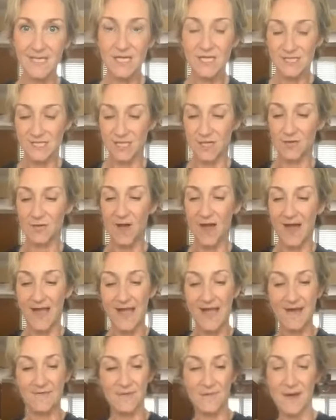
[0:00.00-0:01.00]
So I
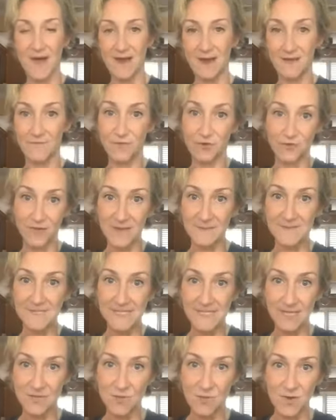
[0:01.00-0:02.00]
have a bottle of
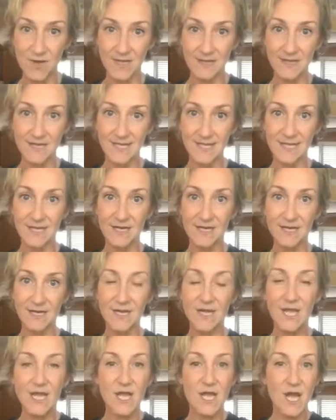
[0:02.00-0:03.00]
grapeseed oil here.